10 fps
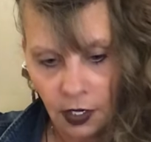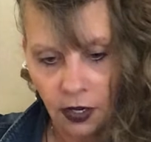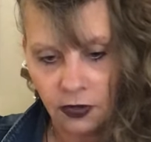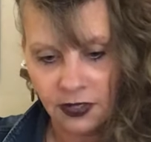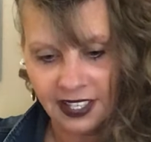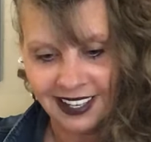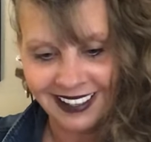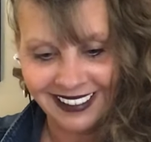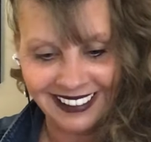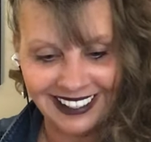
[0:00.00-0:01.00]
Okay,
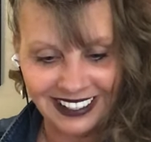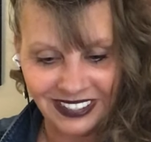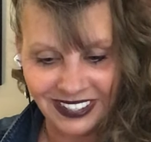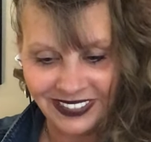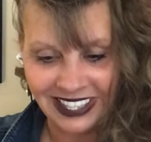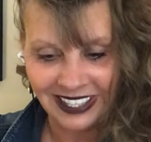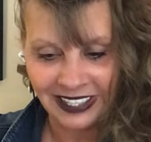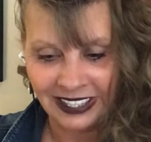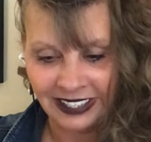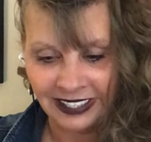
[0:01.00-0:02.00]
that's what I'm getting